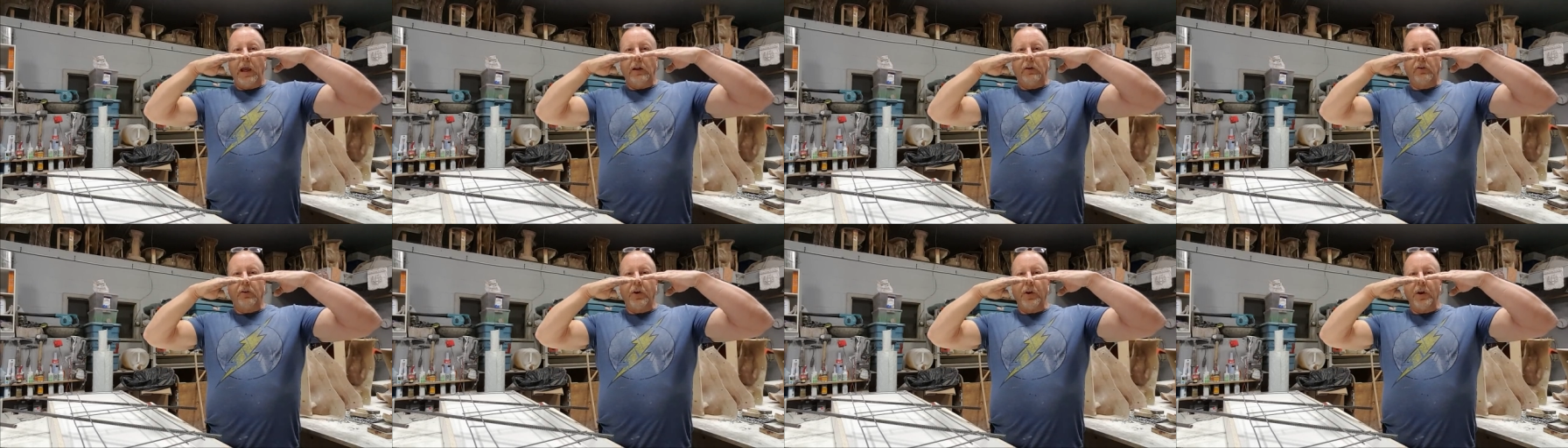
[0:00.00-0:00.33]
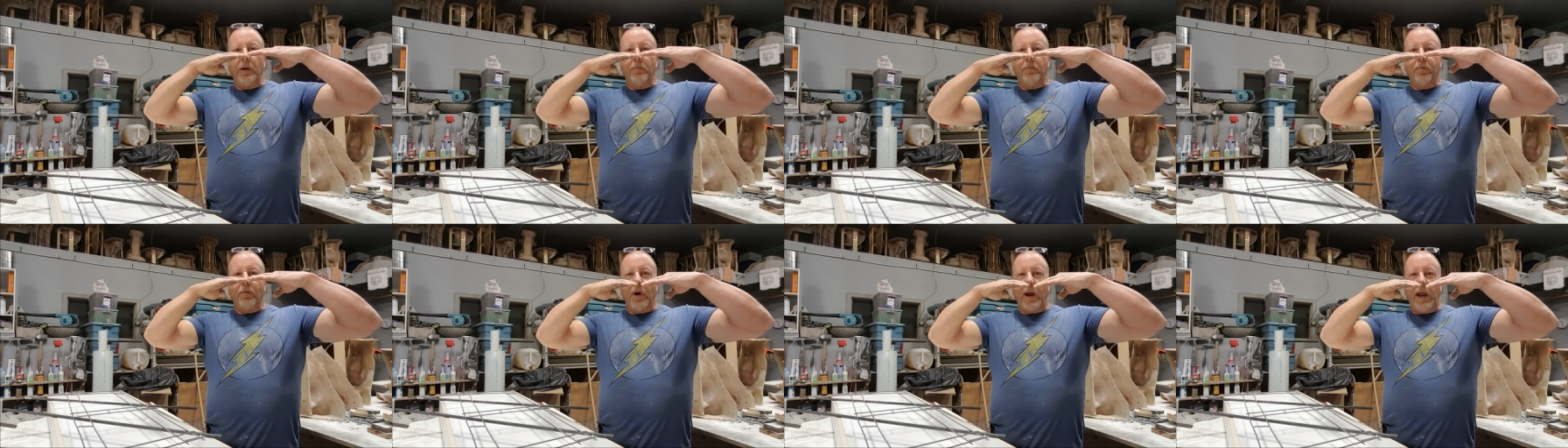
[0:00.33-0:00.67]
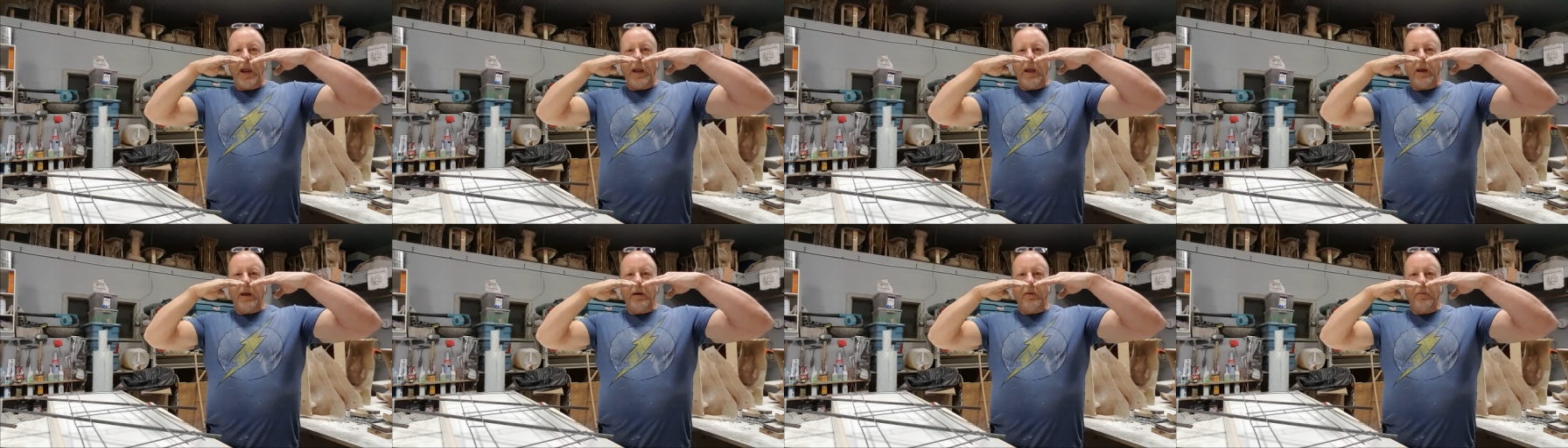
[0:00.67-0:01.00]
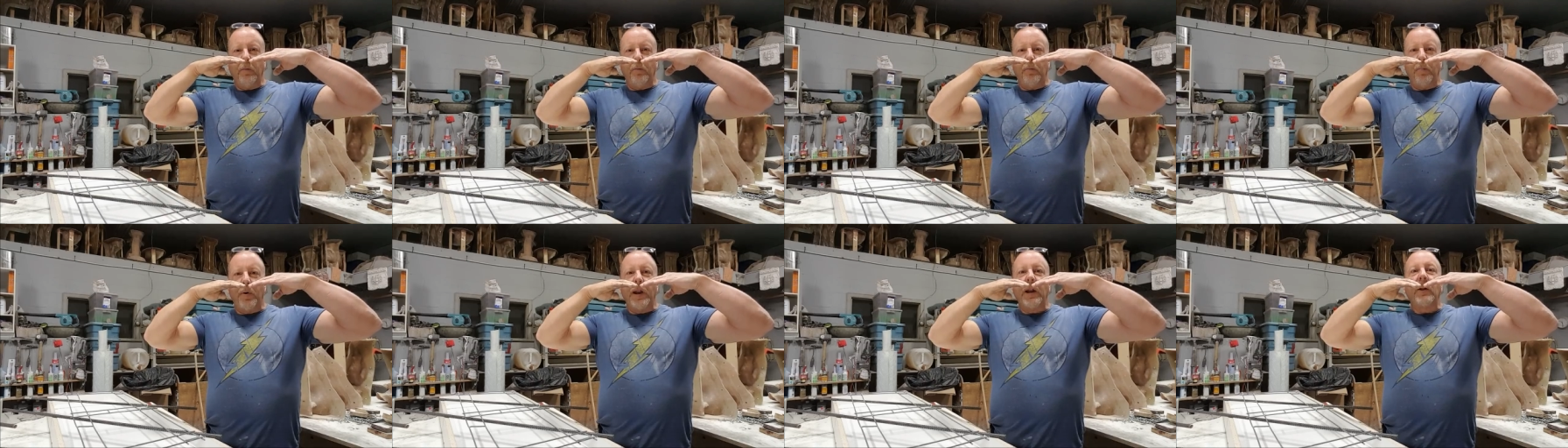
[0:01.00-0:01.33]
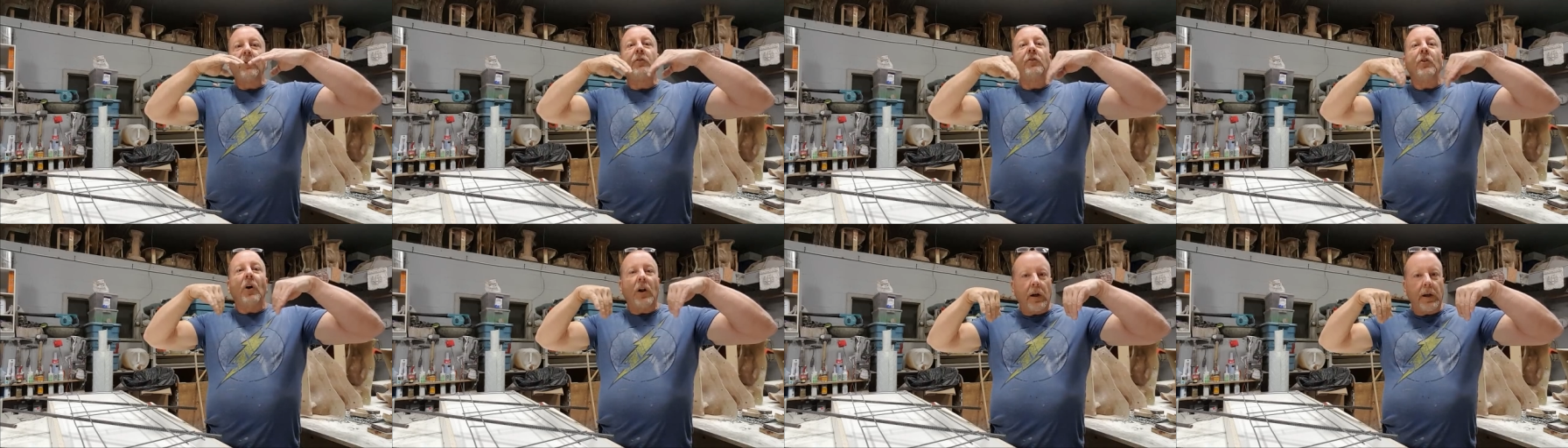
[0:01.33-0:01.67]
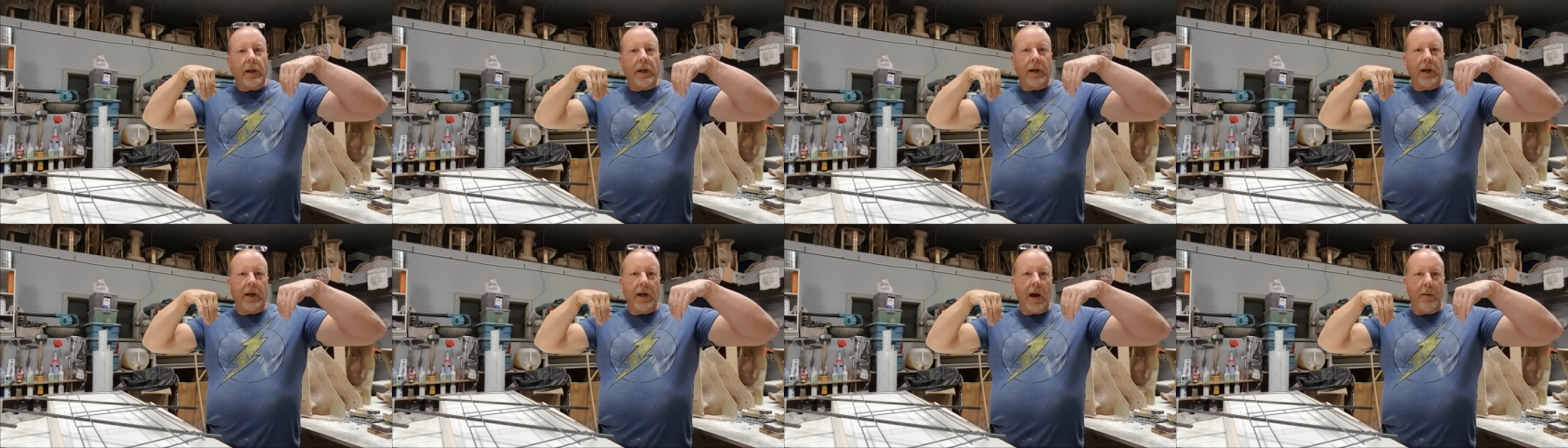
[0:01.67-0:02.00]
it's gonna break, but it's
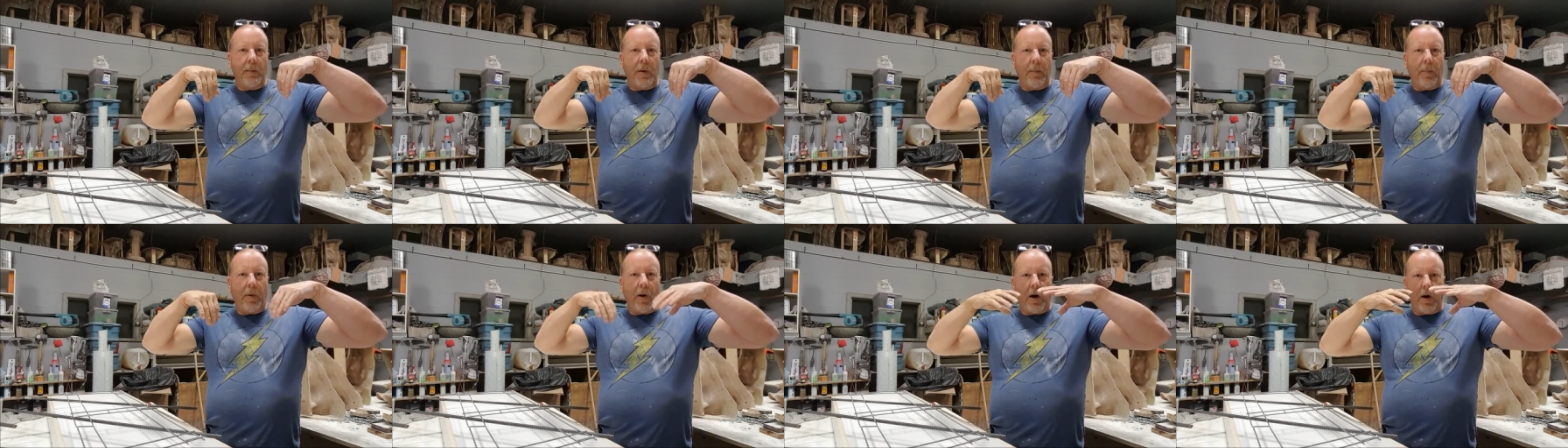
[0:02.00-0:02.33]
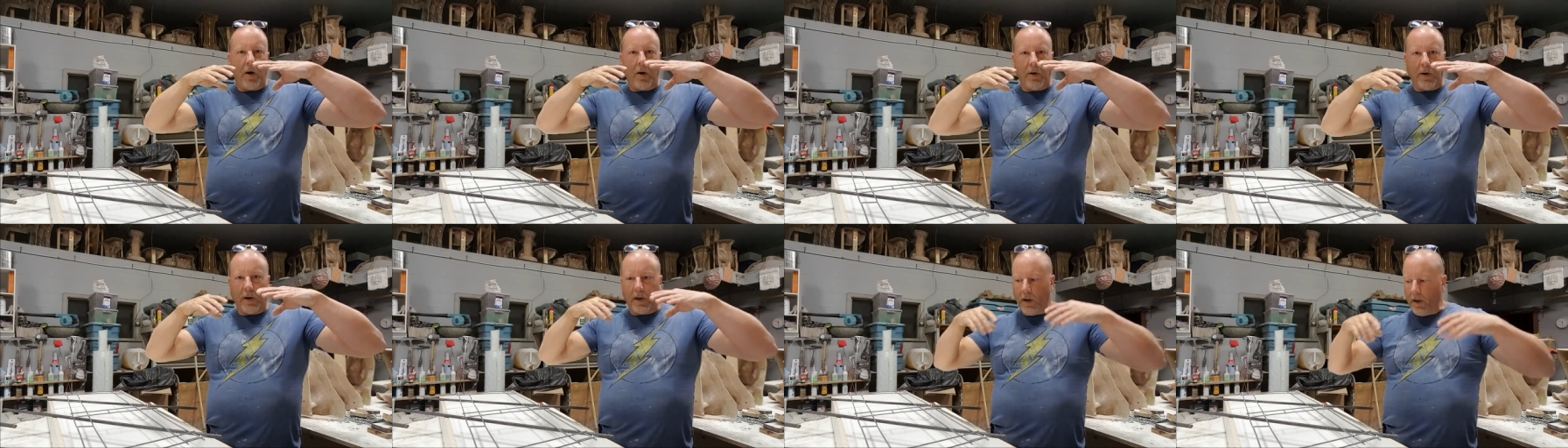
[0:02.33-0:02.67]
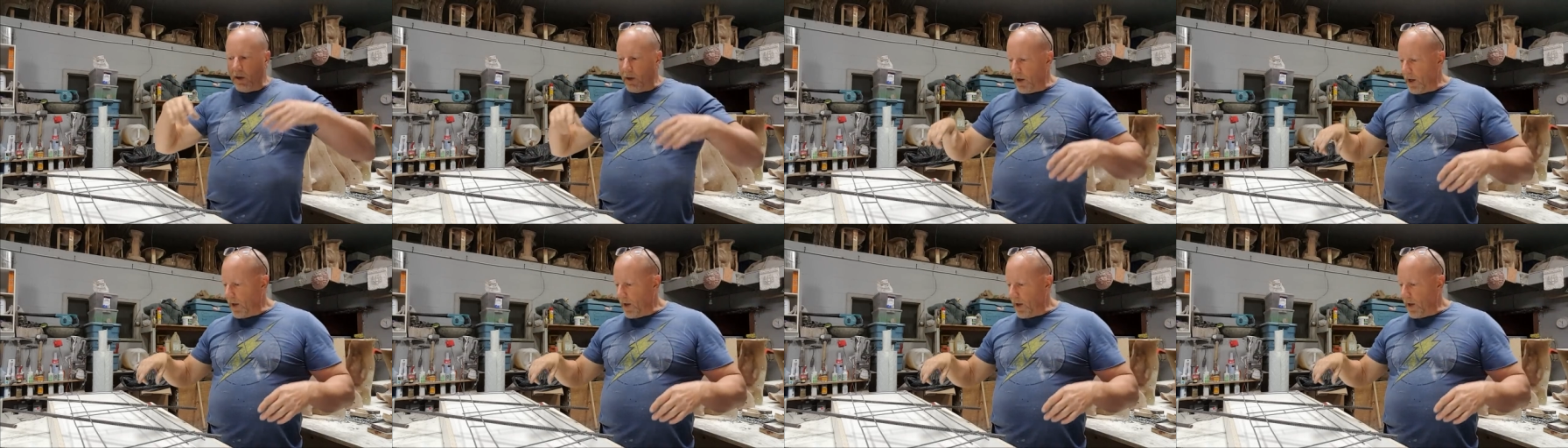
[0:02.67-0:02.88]
not gonna come apart.